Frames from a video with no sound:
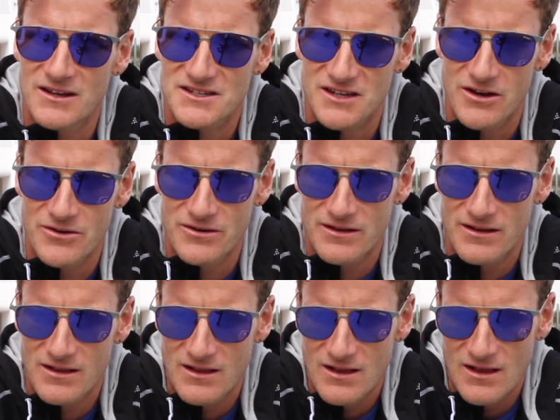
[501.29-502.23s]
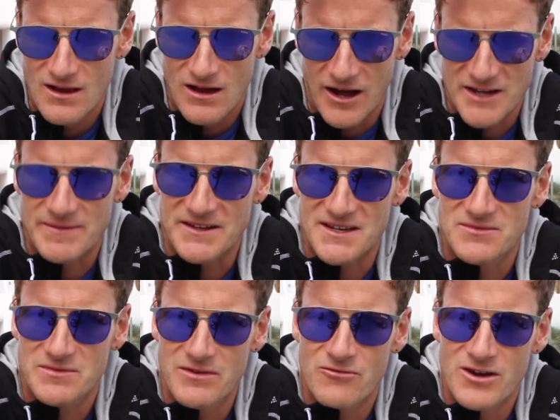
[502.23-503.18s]
So I expect
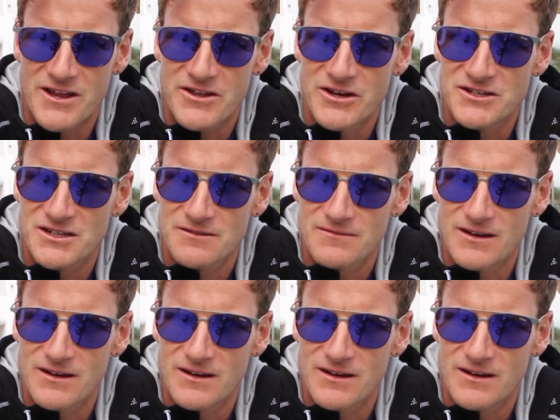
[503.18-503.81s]
him to be really good